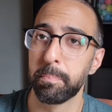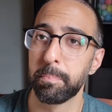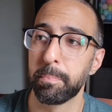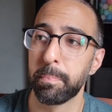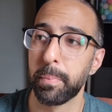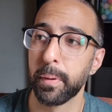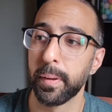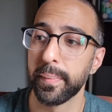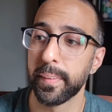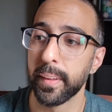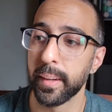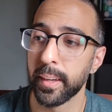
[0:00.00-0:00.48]

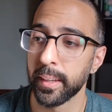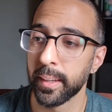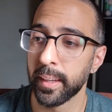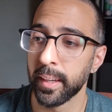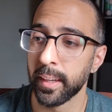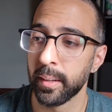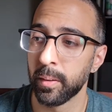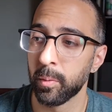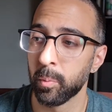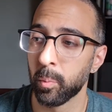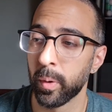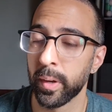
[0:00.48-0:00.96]
But then
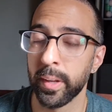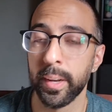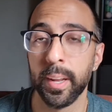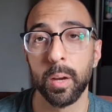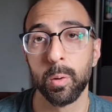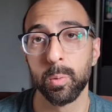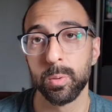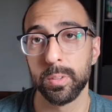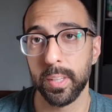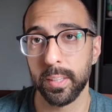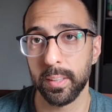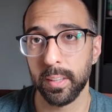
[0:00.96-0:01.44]
again, when I
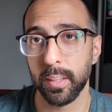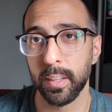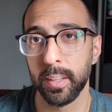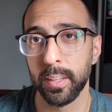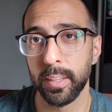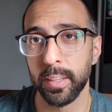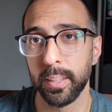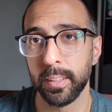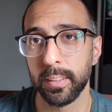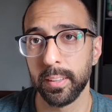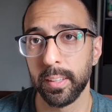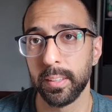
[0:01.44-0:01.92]
was at the
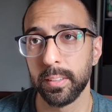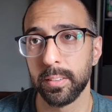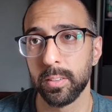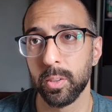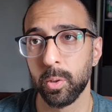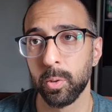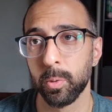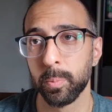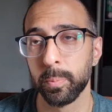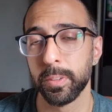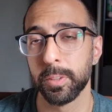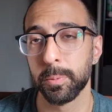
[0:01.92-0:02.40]
clinic, they
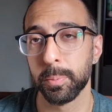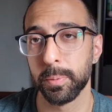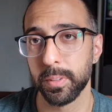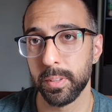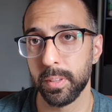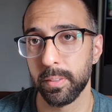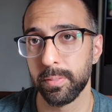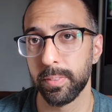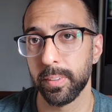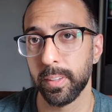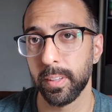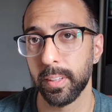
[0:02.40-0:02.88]
told me
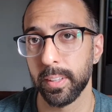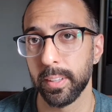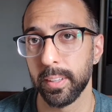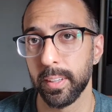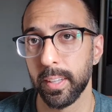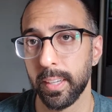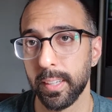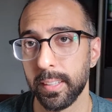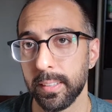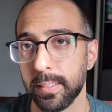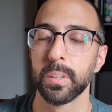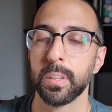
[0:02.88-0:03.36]
specifically
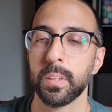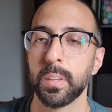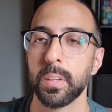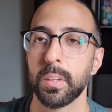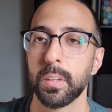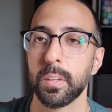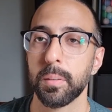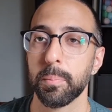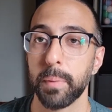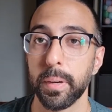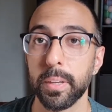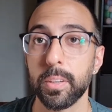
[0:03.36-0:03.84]
that
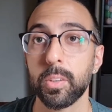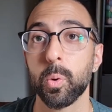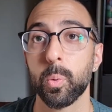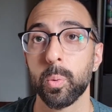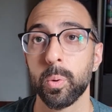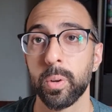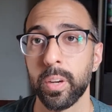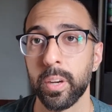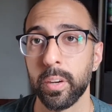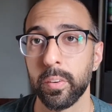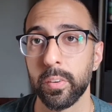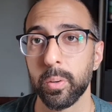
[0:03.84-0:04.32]
my
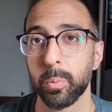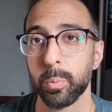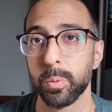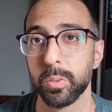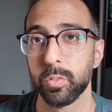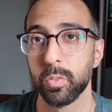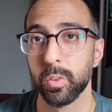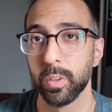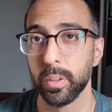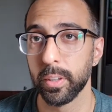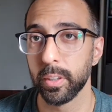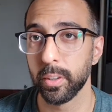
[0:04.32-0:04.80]
donor area was
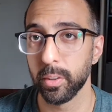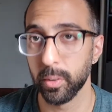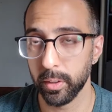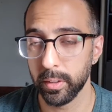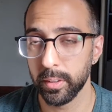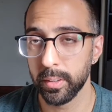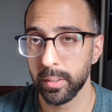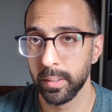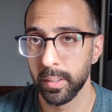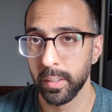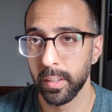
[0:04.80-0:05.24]
really good